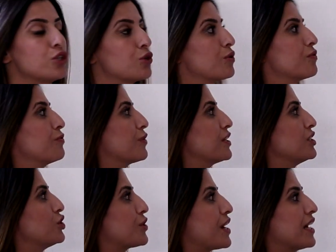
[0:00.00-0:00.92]
to
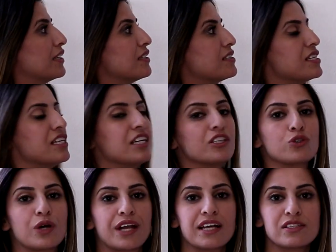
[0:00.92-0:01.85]
convert your LLC
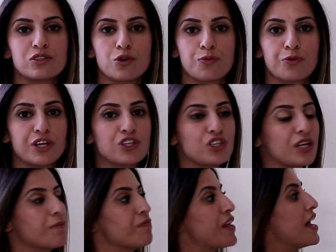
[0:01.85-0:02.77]
into an
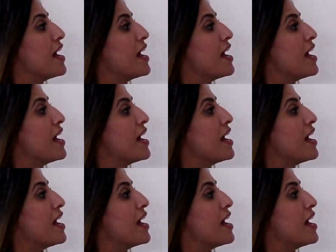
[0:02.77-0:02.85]
S-Corporation.